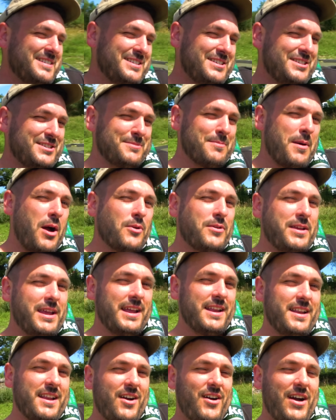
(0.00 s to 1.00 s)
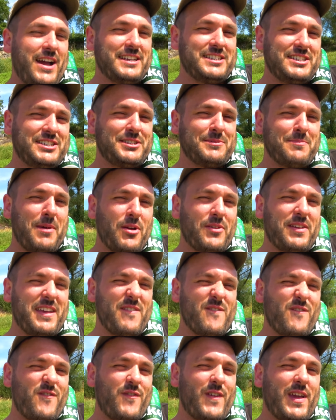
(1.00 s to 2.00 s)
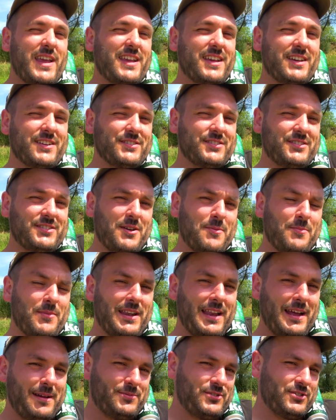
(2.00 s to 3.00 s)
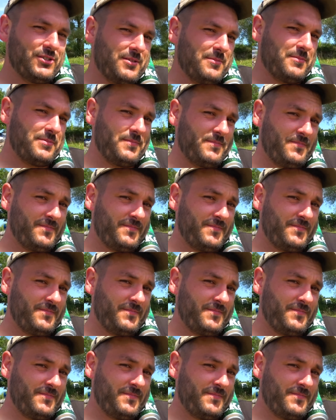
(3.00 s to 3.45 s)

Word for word: Smoking, no I had smoking fingers on my laptop.